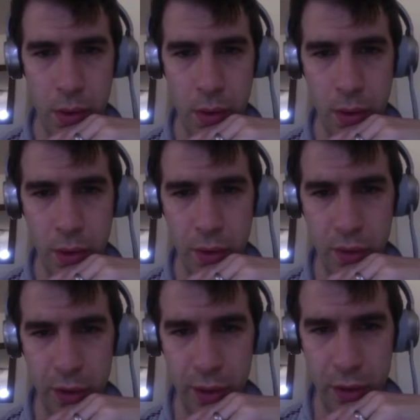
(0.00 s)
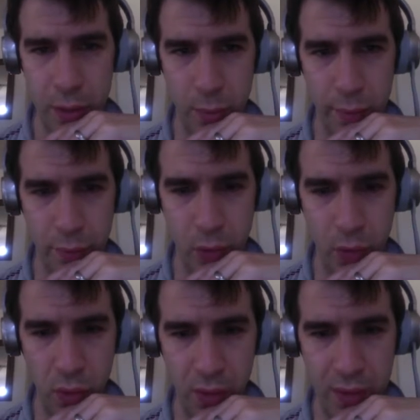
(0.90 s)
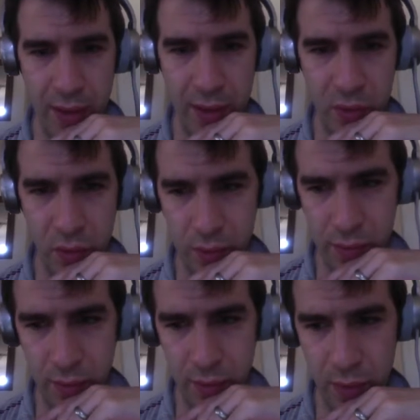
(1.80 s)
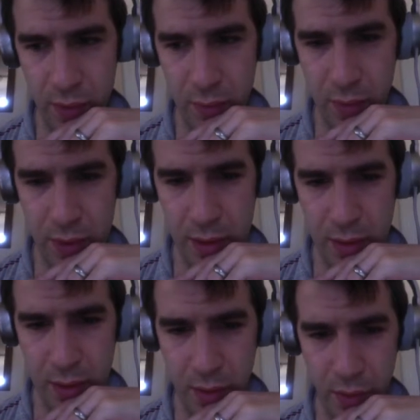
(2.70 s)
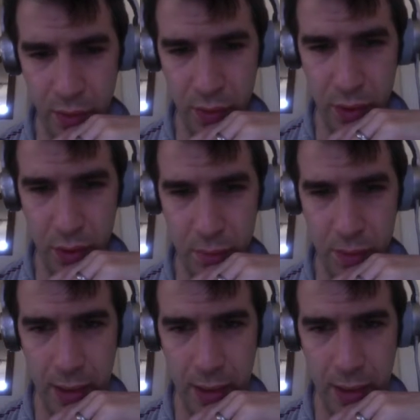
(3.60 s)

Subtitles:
You can check your referral stats to see if anybody has come.